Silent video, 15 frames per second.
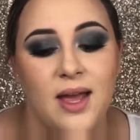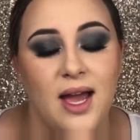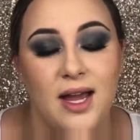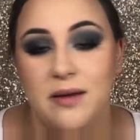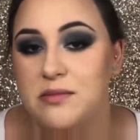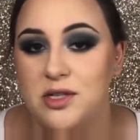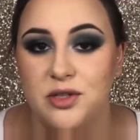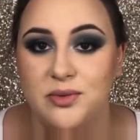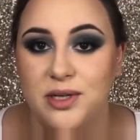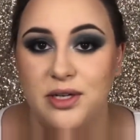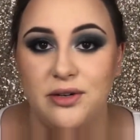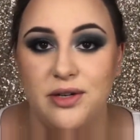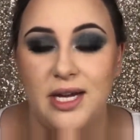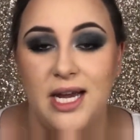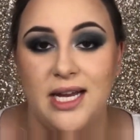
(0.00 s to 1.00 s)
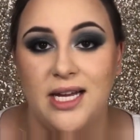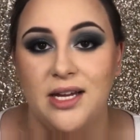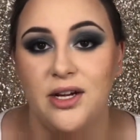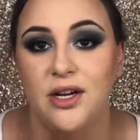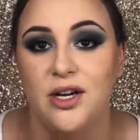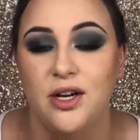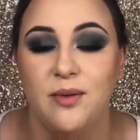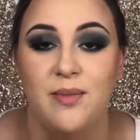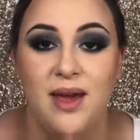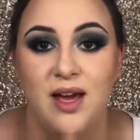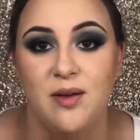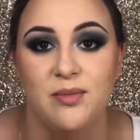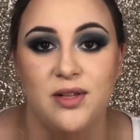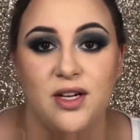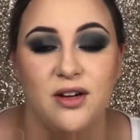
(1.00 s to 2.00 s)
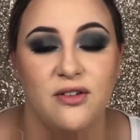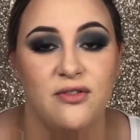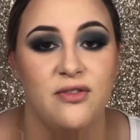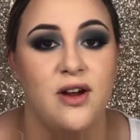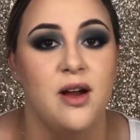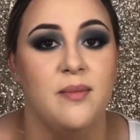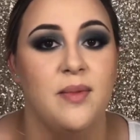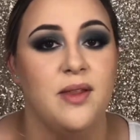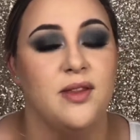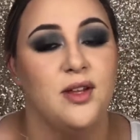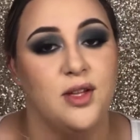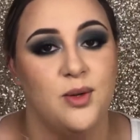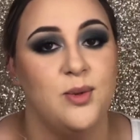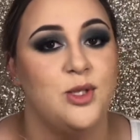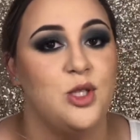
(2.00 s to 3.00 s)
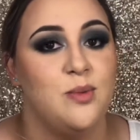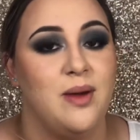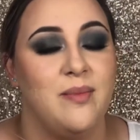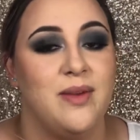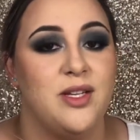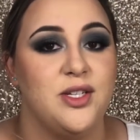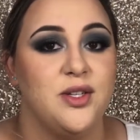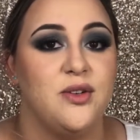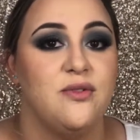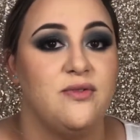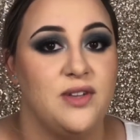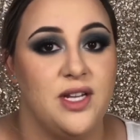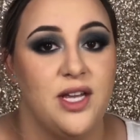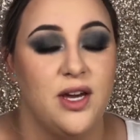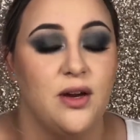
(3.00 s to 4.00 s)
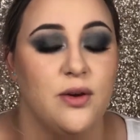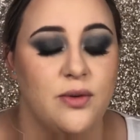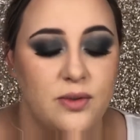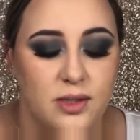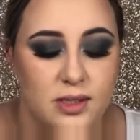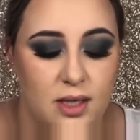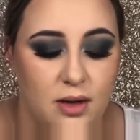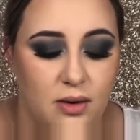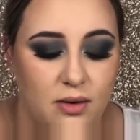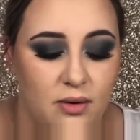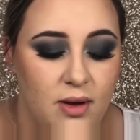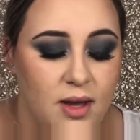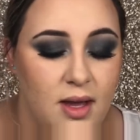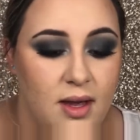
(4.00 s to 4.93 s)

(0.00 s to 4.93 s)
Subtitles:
I'm just recreating her makeup look from the Look What You Made Me Do video, so